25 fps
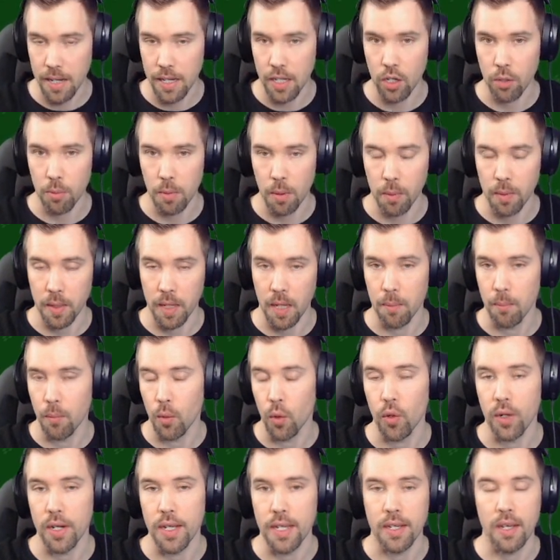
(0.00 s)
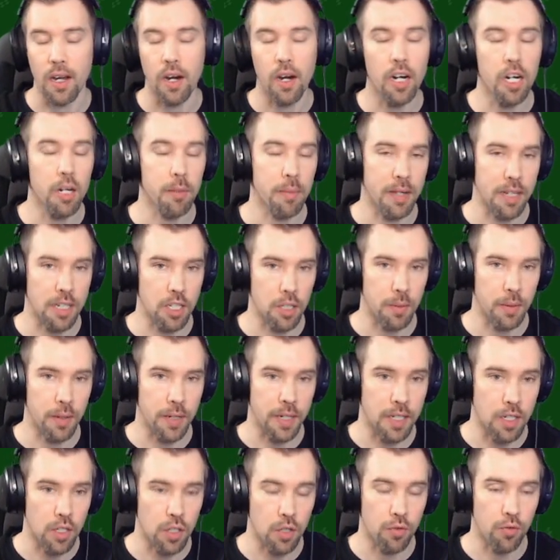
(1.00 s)
and you'll be able to get more economy
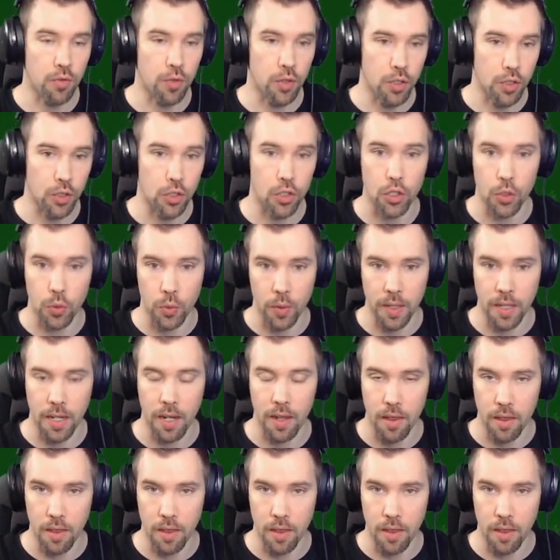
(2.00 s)
experience for doing